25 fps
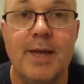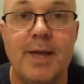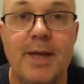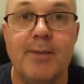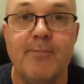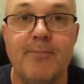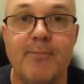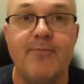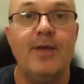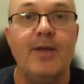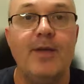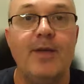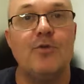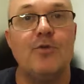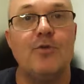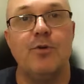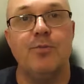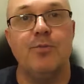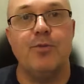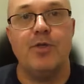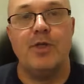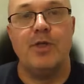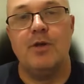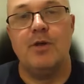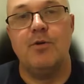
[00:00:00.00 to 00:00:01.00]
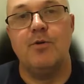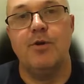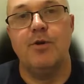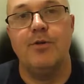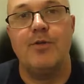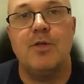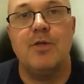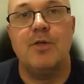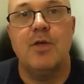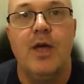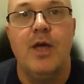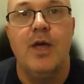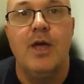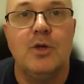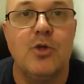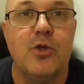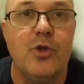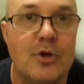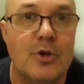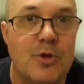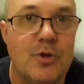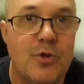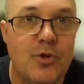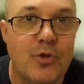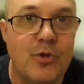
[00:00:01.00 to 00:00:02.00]
PM Fee Script Secrets.
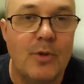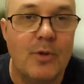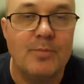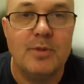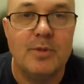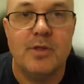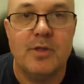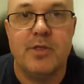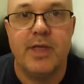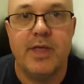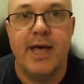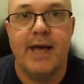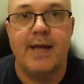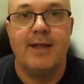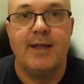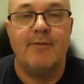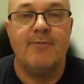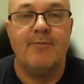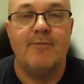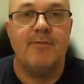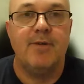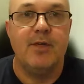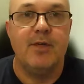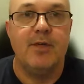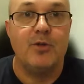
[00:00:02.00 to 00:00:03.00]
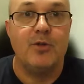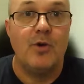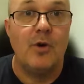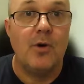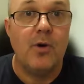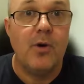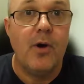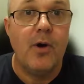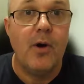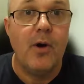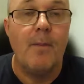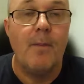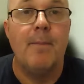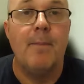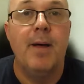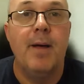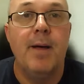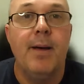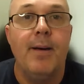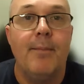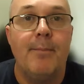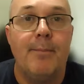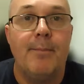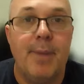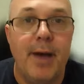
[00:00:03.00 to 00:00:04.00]
Just go to stopdiscountingfees.com,
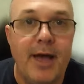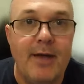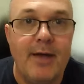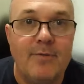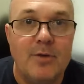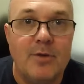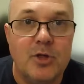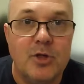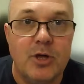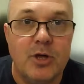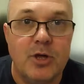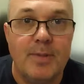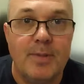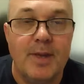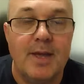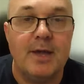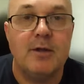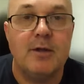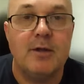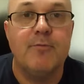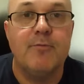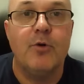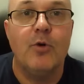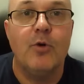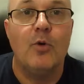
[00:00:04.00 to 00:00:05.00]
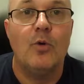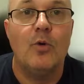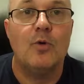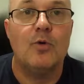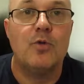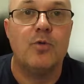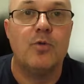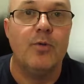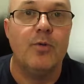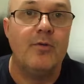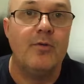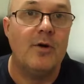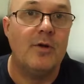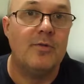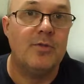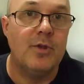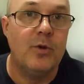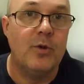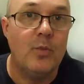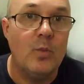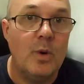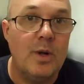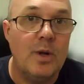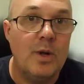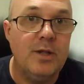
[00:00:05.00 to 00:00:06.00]
pay for shipping. And of course, we've got the
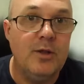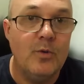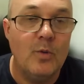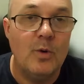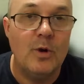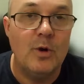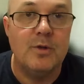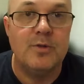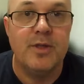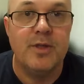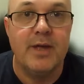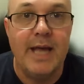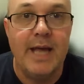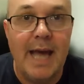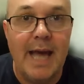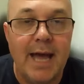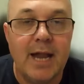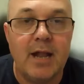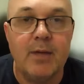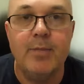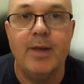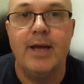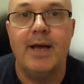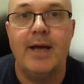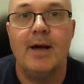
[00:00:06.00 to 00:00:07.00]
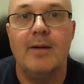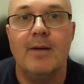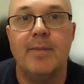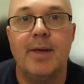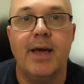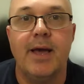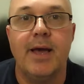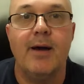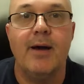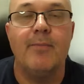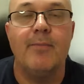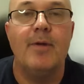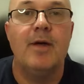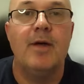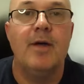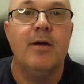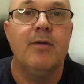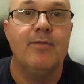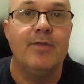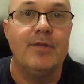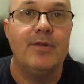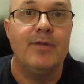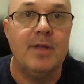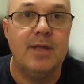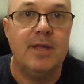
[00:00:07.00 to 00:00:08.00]
Win Your Worth Academy coming up
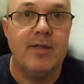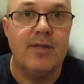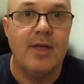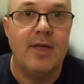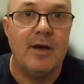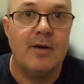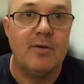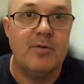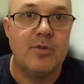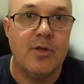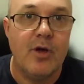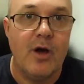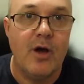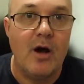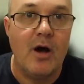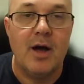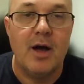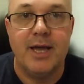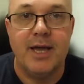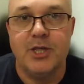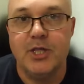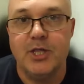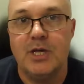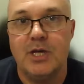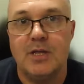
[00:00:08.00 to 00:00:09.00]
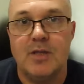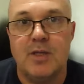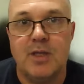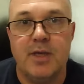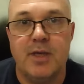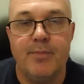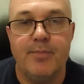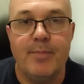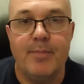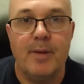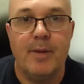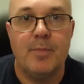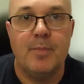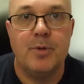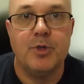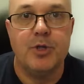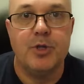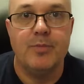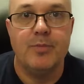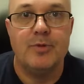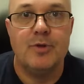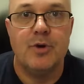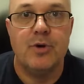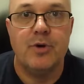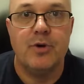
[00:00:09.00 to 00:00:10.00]
details
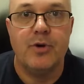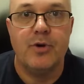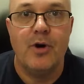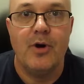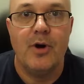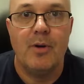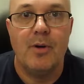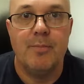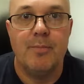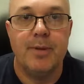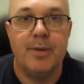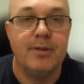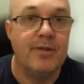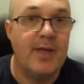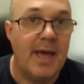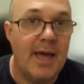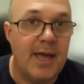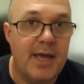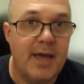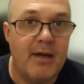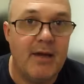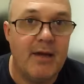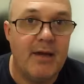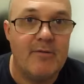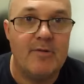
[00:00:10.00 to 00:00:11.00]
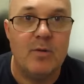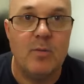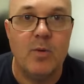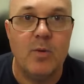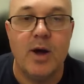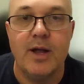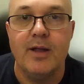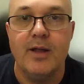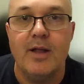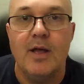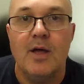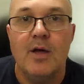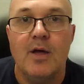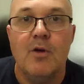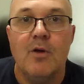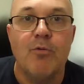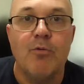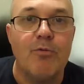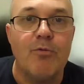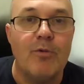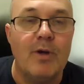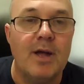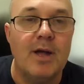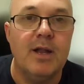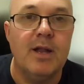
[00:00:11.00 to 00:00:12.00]
igtmembership.com. But take care, everyone.
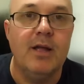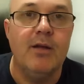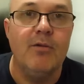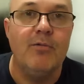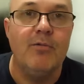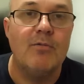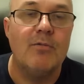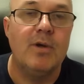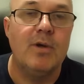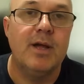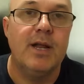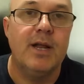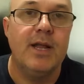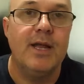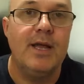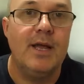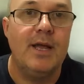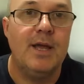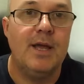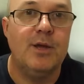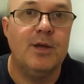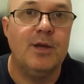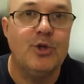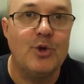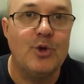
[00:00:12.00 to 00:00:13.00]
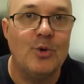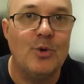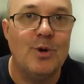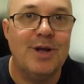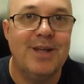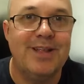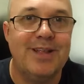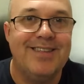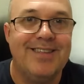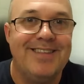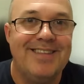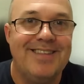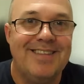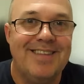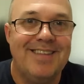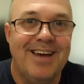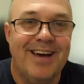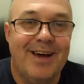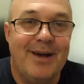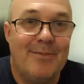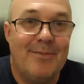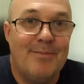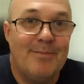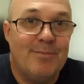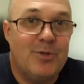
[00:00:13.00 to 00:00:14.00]
Really, really enjoyed
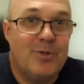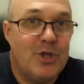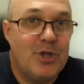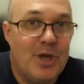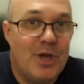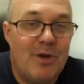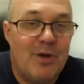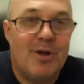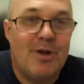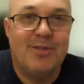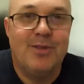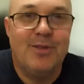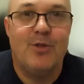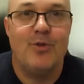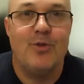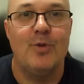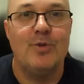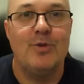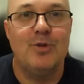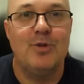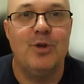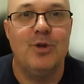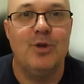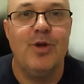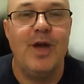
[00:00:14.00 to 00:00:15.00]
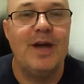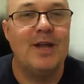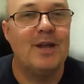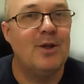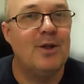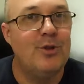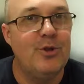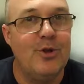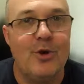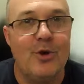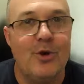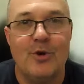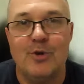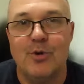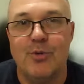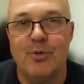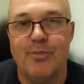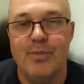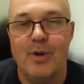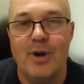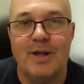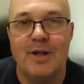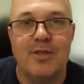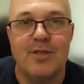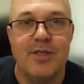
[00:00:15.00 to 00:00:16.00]
um, sharing this with you. And I know your
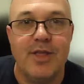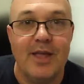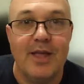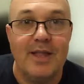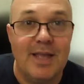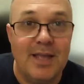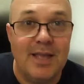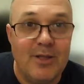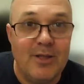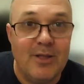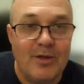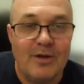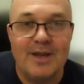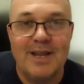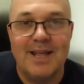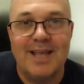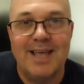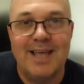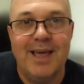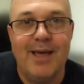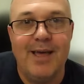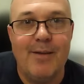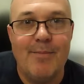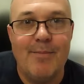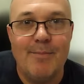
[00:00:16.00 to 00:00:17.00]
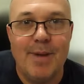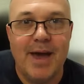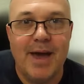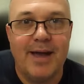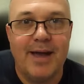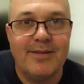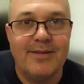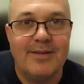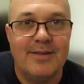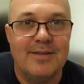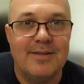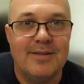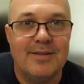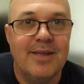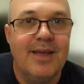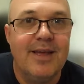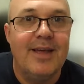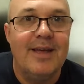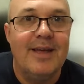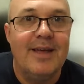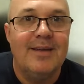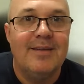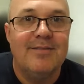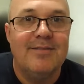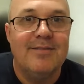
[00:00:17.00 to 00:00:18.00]
mindset is going to get impacted.
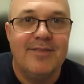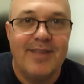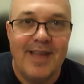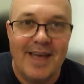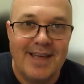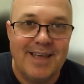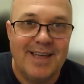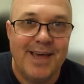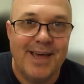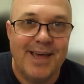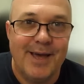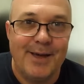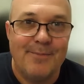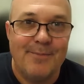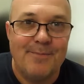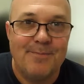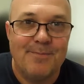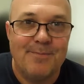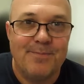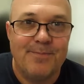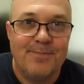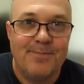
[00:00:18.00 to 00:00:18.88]
Take care.